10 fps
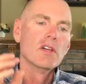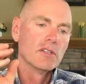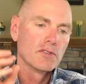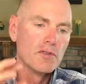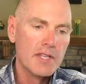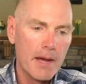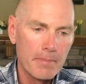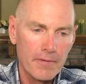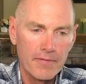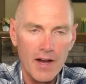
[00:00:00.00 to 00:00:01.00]
So
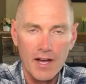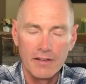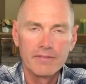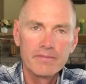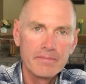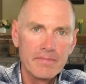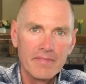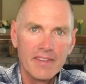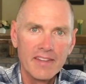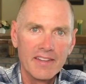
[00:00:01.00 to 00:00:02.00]
number 5,
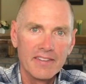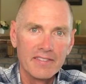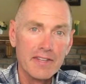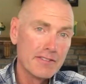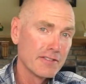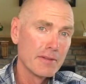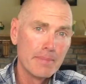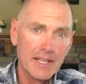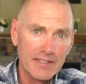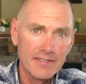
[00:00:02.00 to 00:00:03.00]
this is the
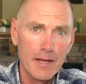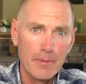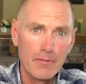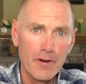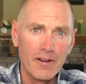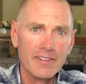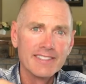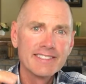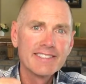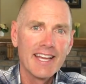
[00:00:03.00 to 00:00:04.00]
biggest step of
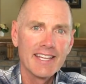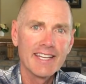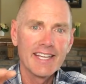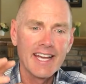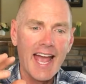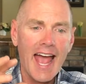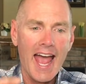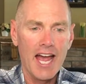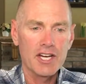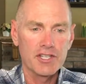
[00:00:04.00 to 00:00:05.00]
all, taking
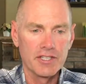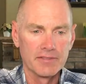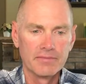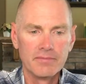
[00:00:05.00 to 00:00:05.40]
action.